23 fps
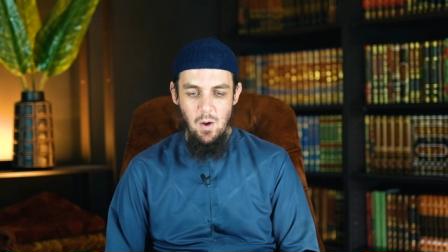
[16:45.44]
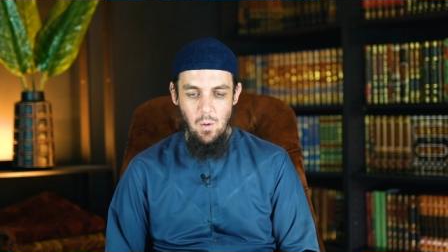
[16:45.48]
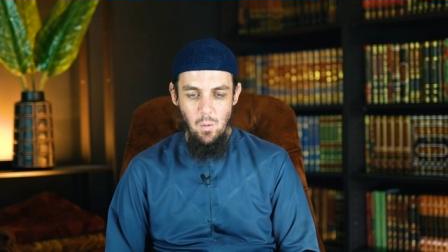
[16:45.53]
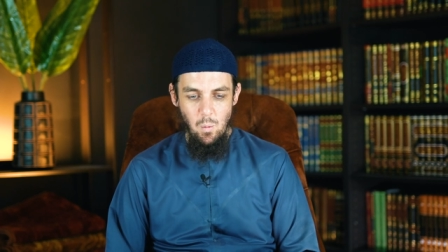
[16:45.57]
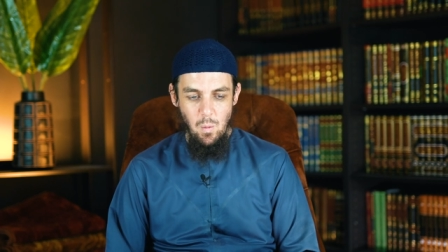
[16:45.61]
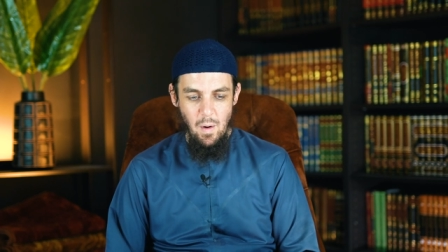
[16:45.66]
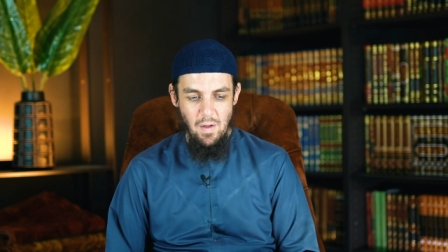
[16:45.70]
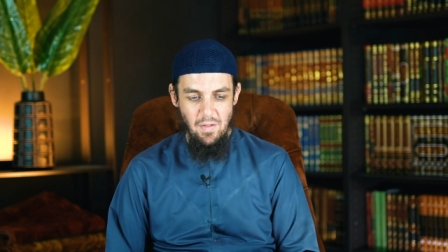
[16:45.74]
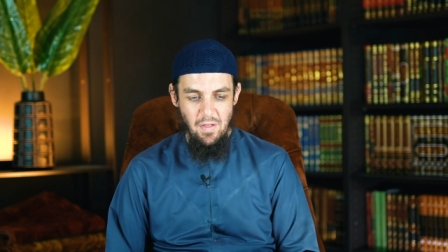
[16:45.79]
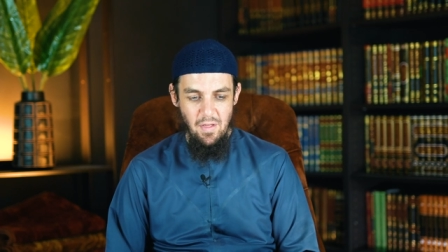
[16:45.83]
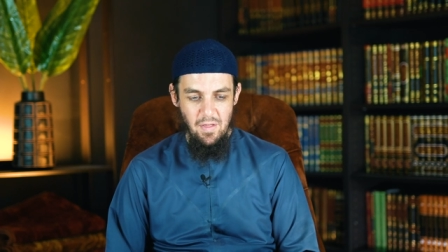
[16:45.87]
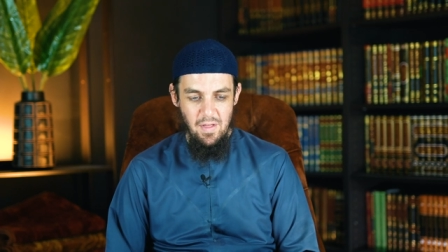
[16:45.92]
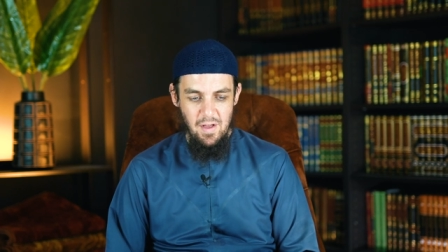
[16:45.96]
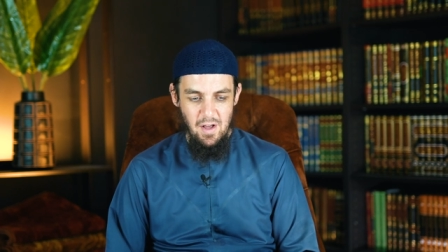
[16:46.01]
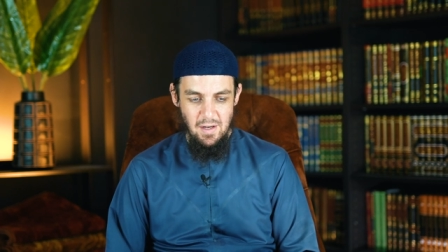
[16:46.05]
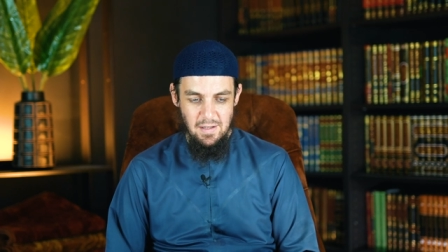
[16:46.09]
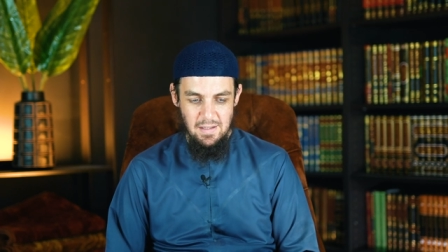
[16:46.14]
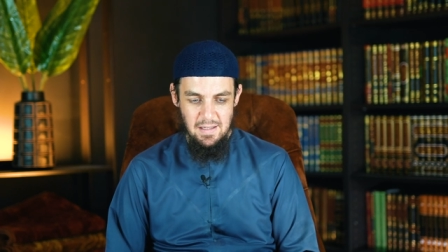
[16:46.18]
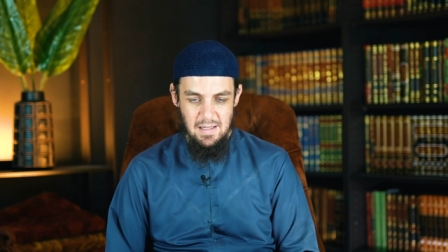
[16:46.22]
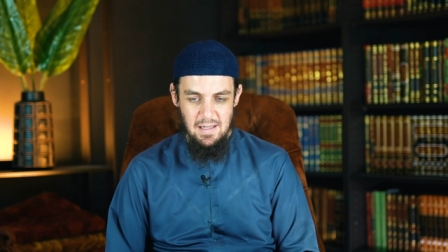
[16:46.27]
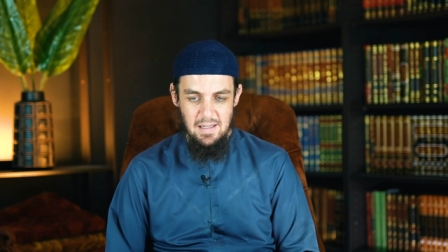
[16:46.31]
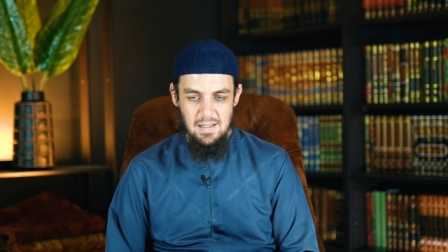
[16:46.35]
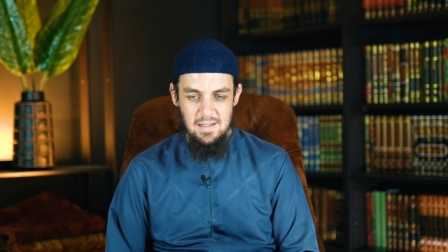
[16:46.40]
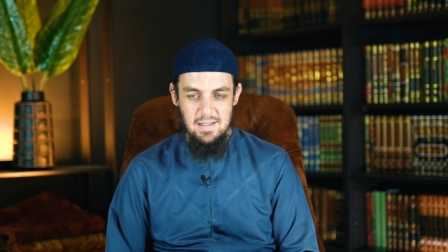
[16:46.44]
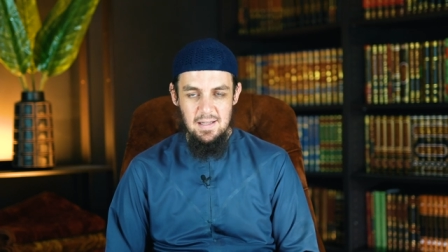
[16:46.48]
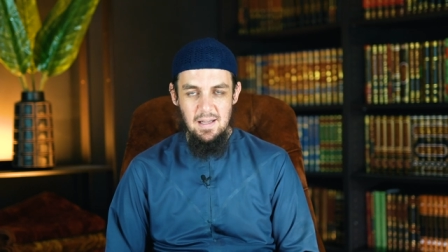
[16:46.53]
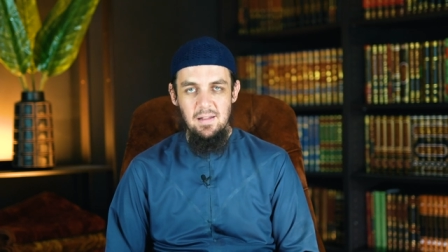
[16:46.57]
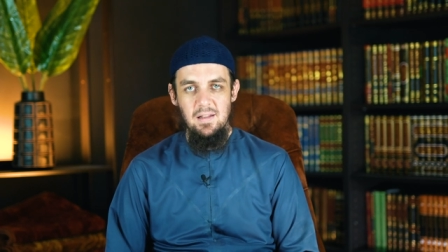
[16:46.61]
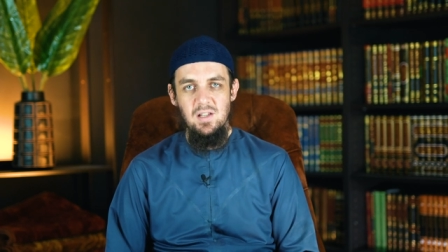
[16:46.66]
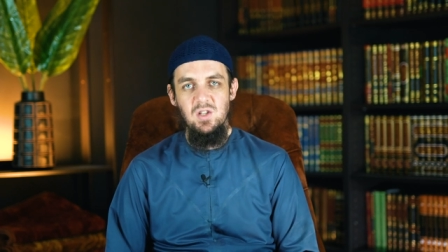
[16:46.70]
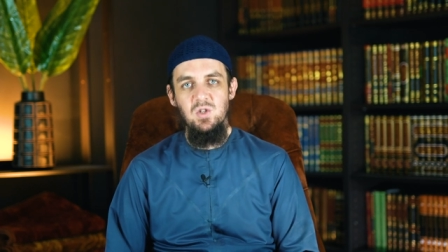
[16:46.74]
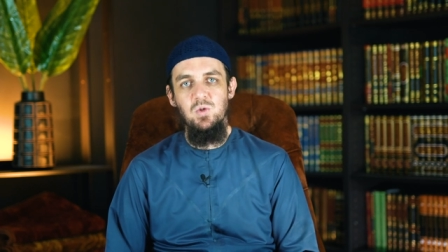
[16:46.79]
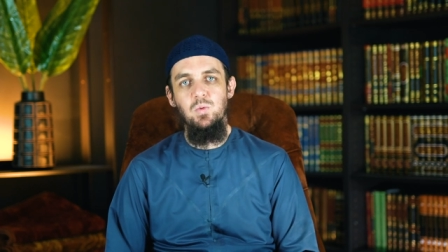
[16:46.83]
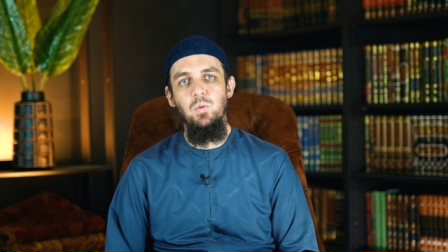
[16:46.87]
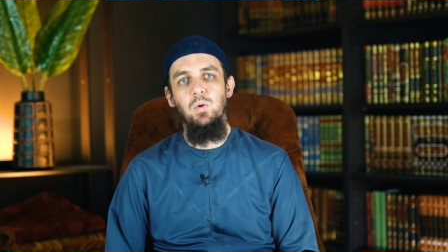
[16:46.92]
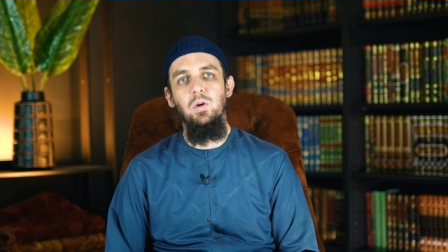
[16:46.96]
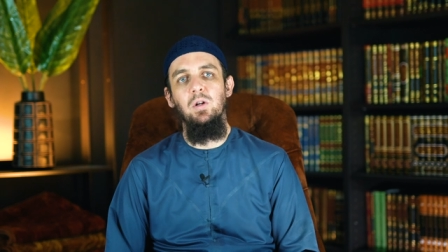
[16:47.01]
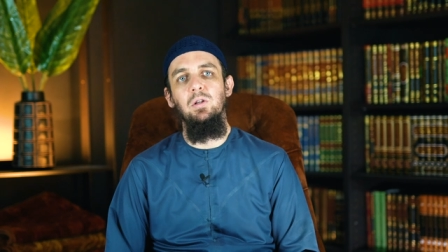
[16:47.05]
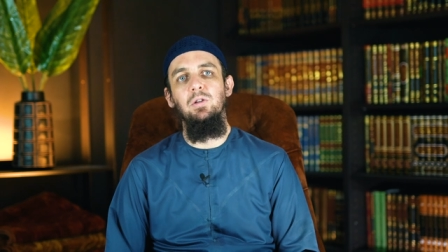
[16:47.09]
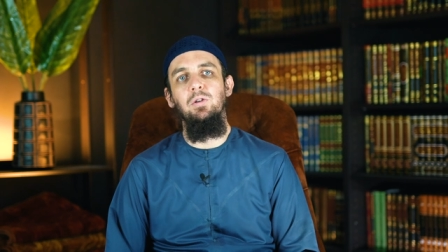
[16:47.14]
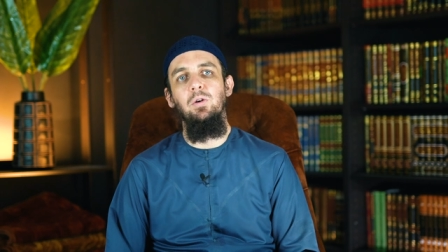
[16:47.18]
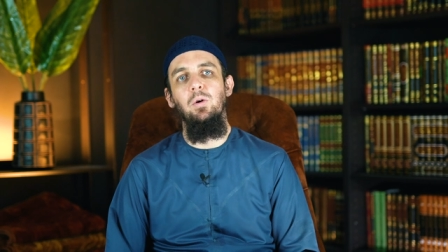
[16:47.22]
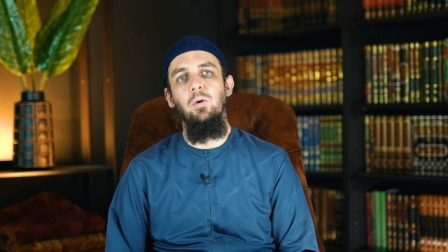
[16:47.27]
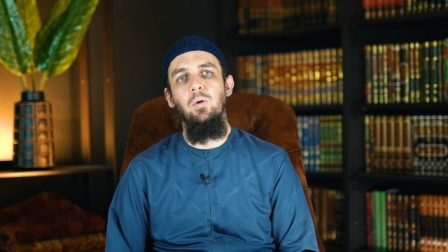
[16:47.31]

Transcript: whether they are needs in this world